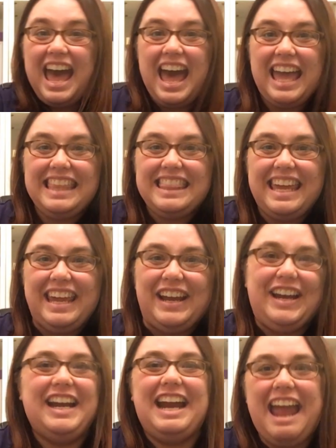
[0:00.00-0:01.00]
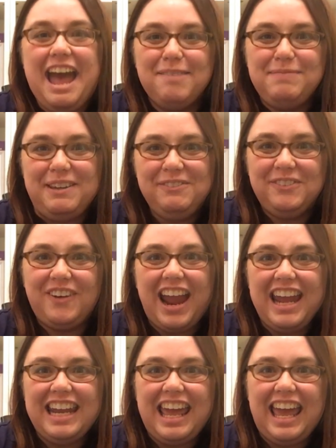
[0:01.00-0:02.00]
Hi there! Happy
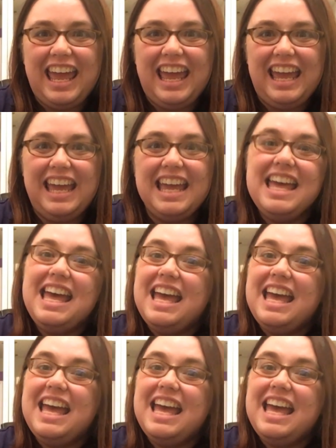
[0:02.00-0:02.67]
Friday!